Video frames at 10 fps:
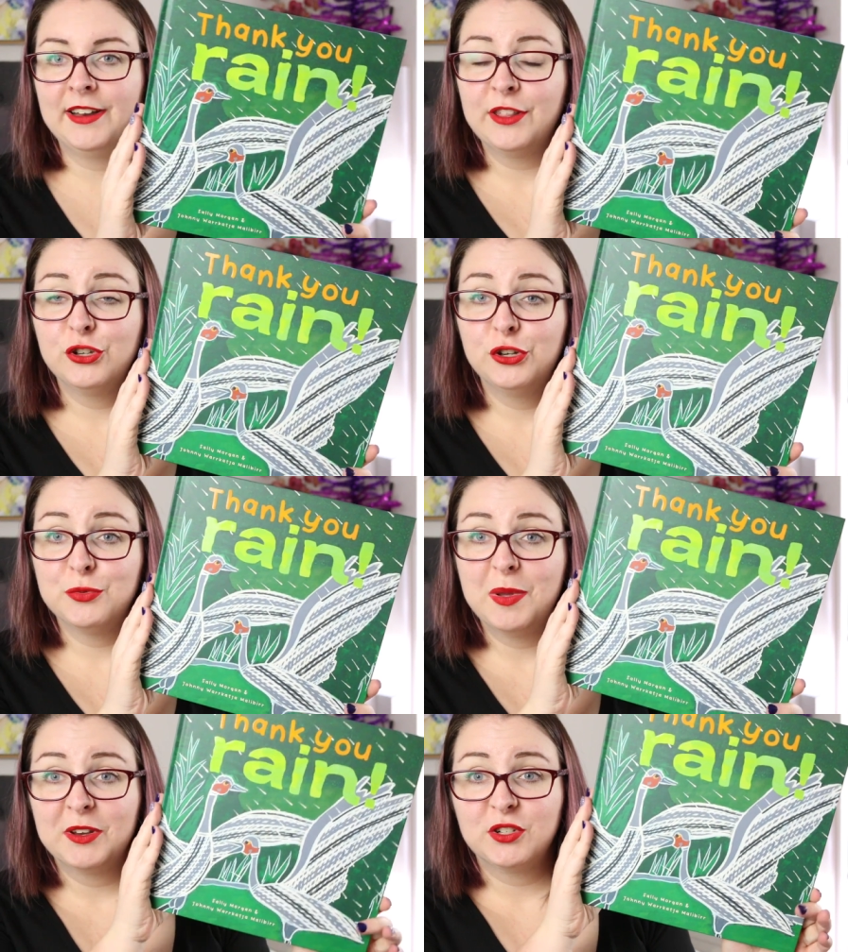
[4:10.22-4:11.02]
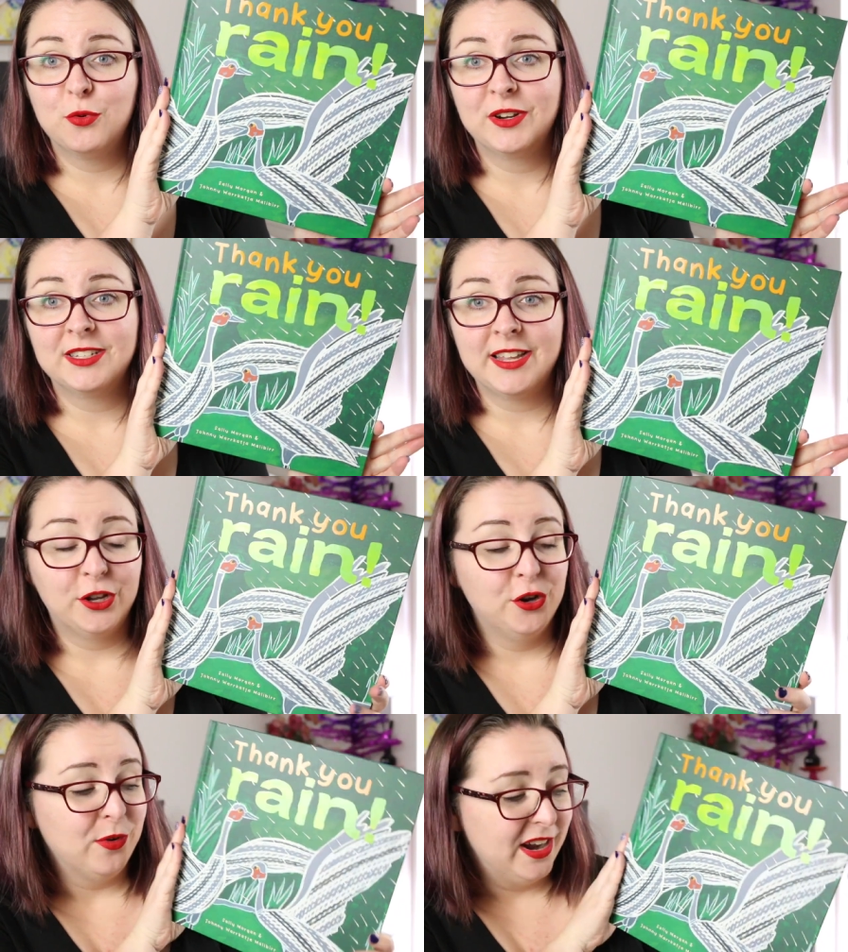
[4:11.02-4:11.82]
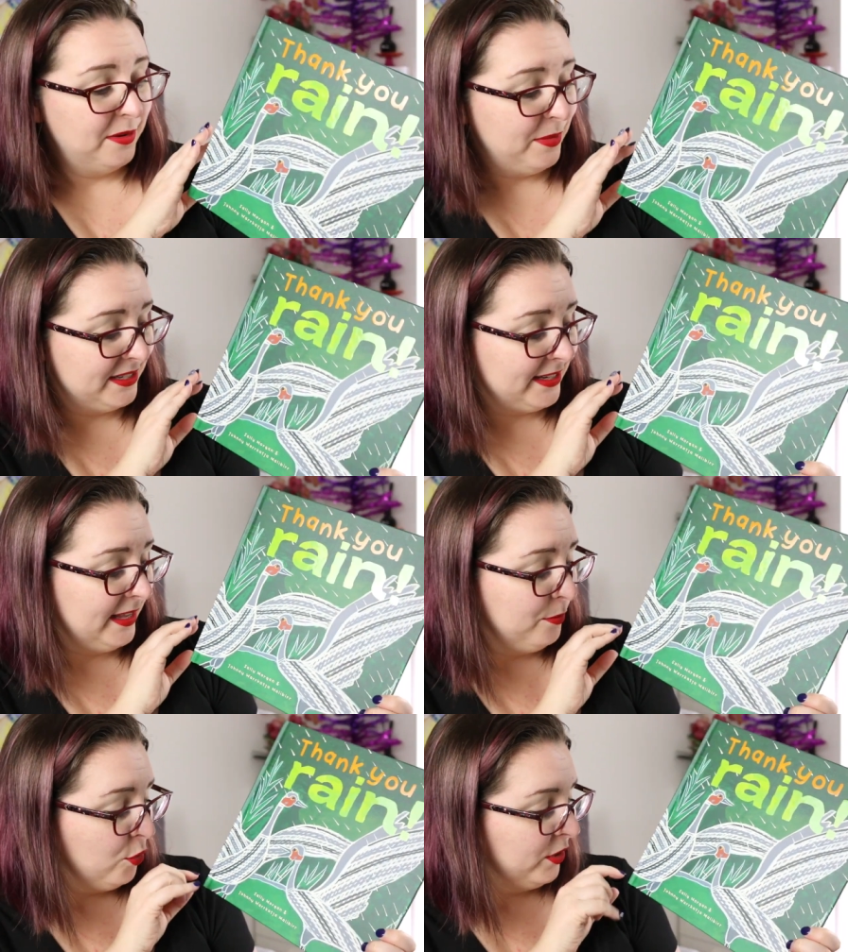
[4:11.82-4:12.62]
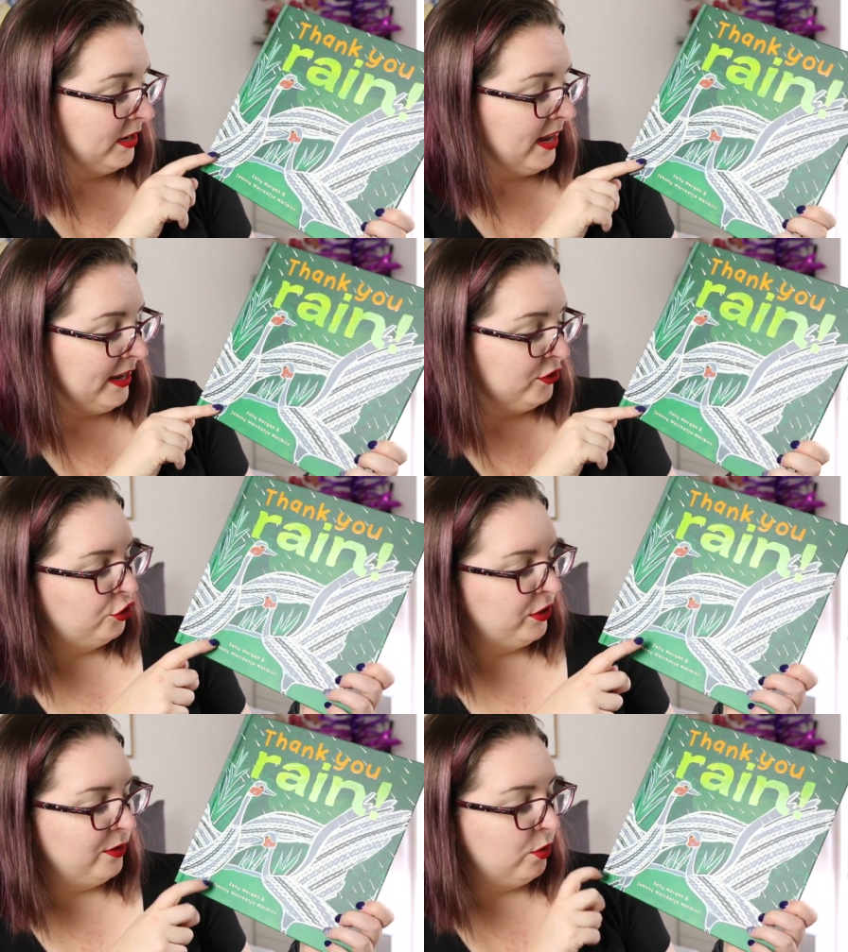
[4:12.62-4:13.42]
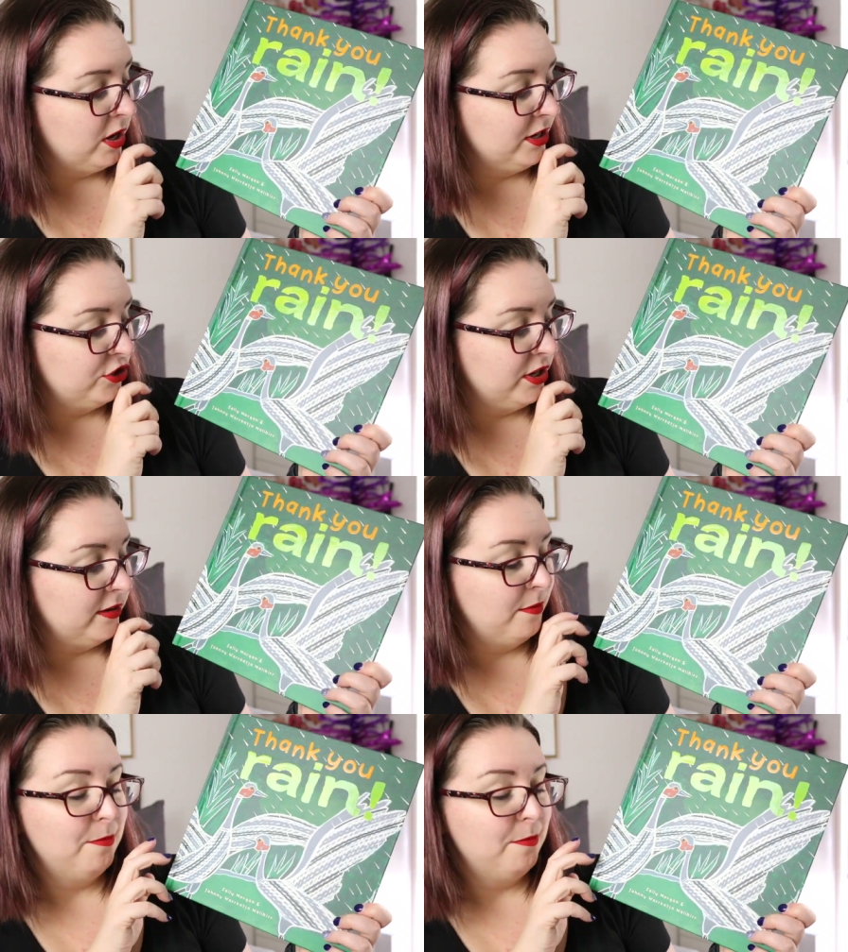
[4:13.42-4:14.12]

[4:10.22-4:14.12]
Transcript: Another new to me picture book is Thank You Rain by Sally Morgan and Johnny Warrkatja